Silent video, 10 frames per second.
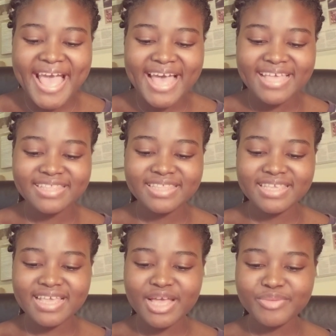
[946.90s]
Are
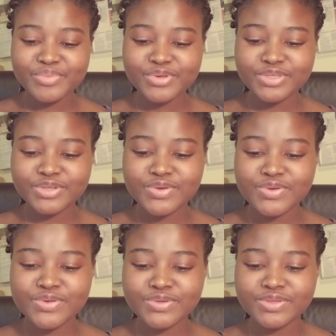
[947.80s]
there ample
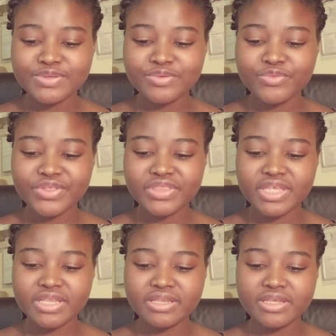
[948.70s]
schools
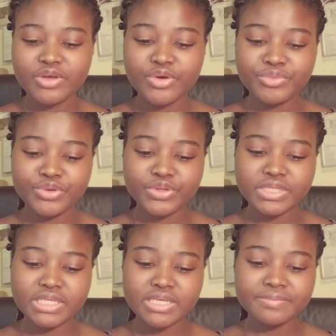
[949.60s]
within the
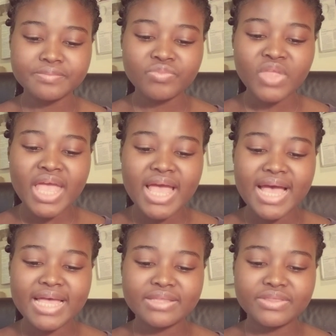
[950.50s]
community?
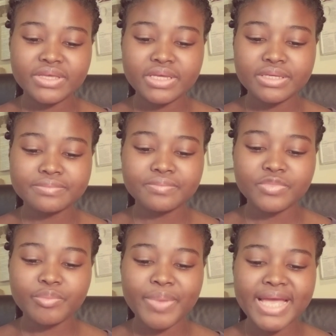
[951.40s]
Are there
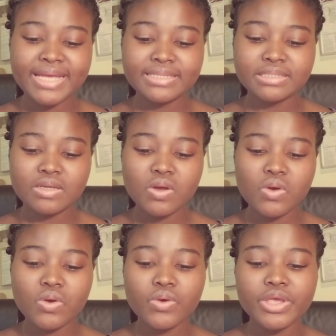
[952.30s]
parks
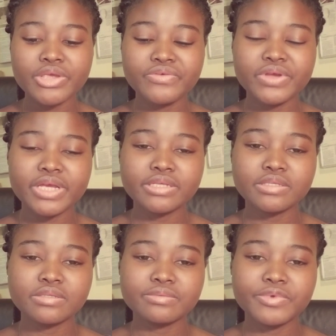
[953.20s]
or
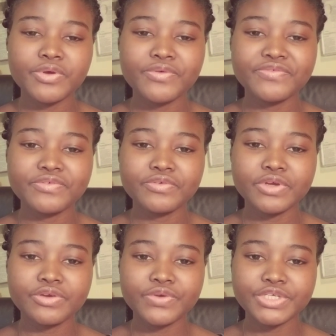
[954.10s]
areas of
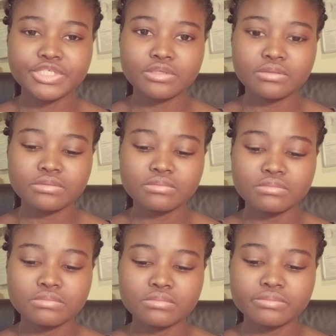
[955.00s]
recreation?
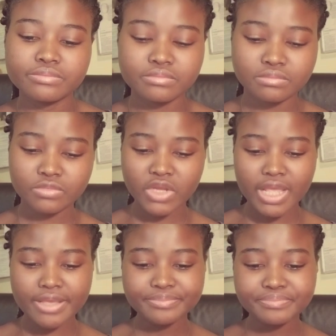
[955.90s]

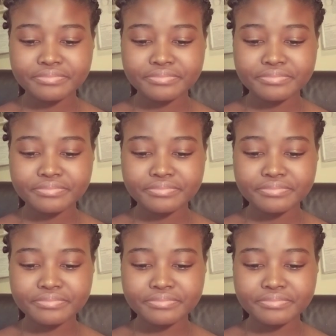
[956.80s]
Okay.